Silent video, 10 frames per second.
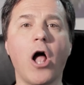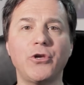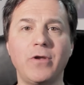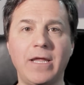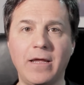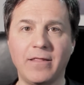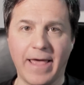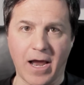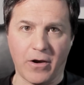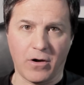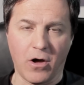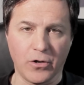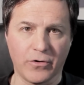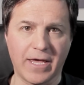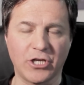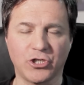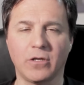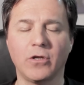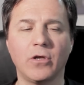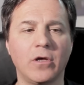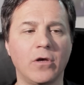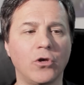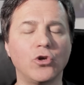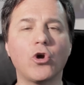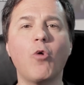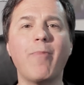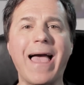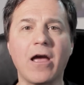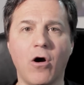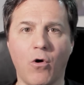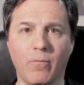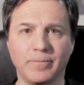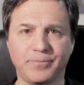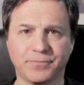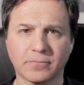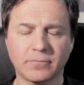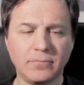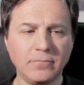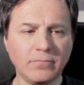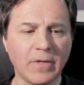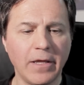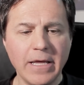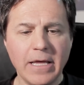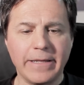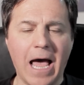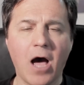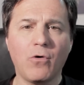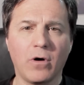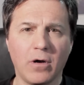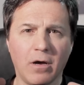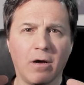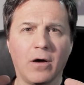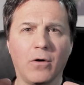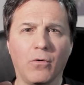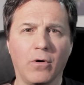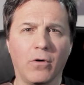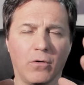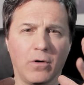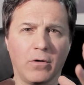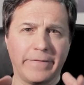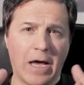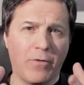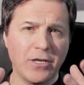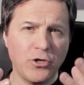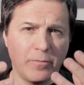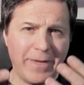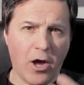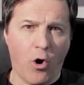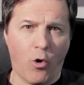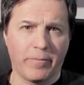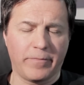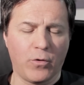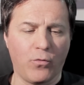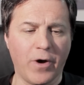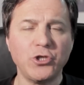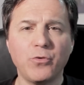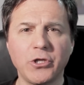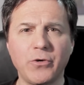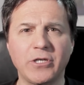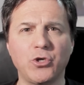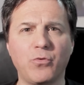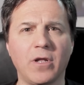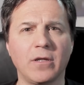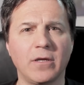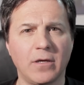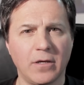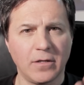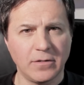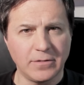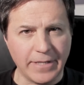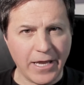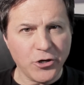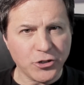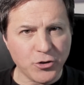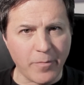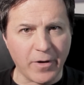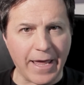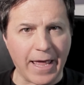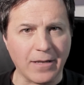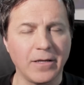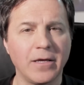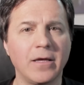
all you need there on location. You go back home. Now, now when you'll be home, what you will do is you will take your script again